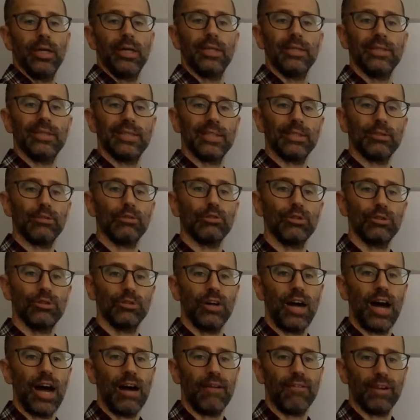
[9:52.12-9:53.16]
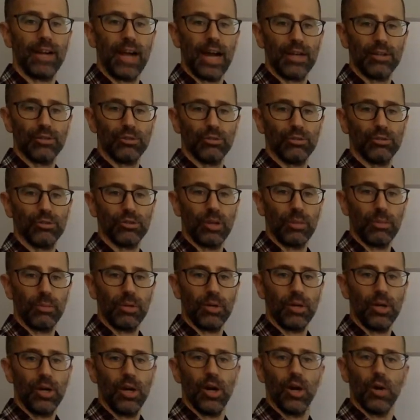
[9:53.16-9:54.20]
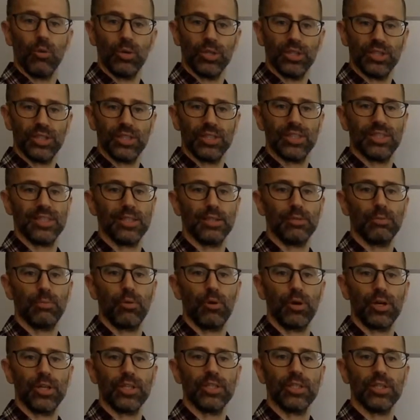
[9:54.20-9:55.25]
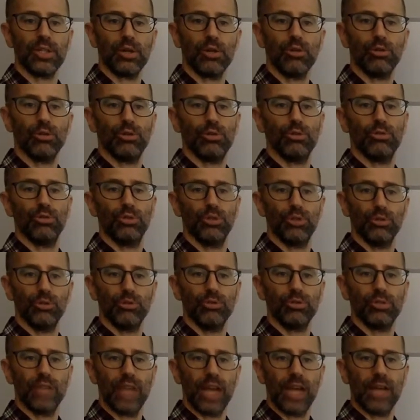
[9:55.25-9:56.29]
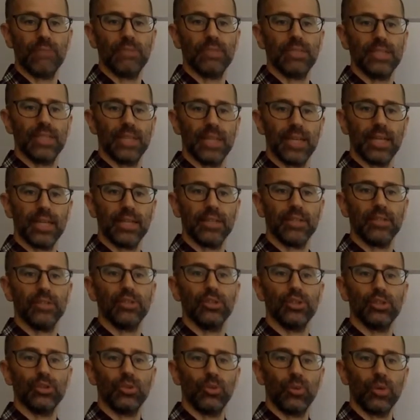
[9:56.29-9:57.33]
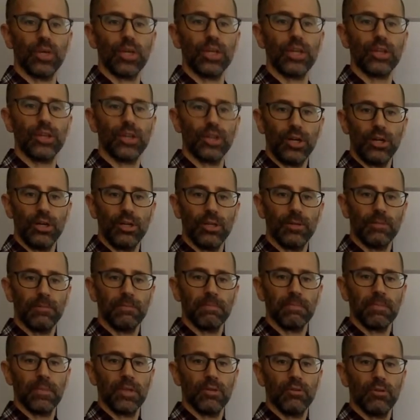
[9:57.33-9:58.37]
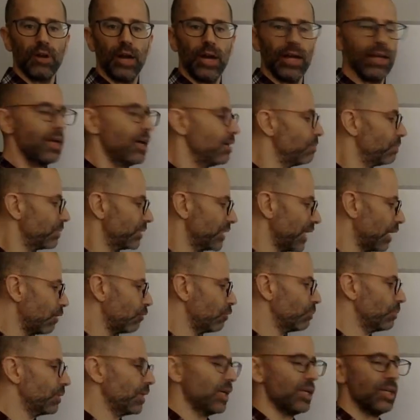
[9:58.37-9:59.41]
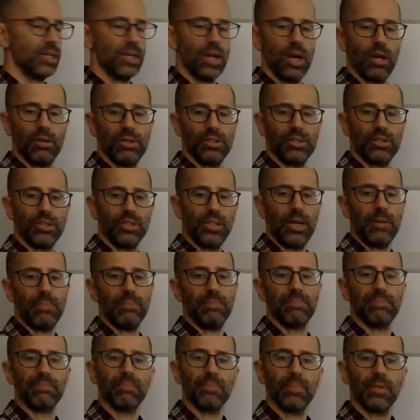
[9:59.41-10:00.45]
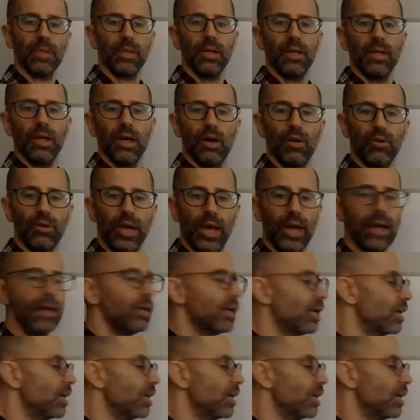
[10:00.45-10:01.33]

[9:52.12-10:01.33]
is equal to Avogadro's number, which is 6.022 times 10 to the 23rd, right? But that would be another step. Okay,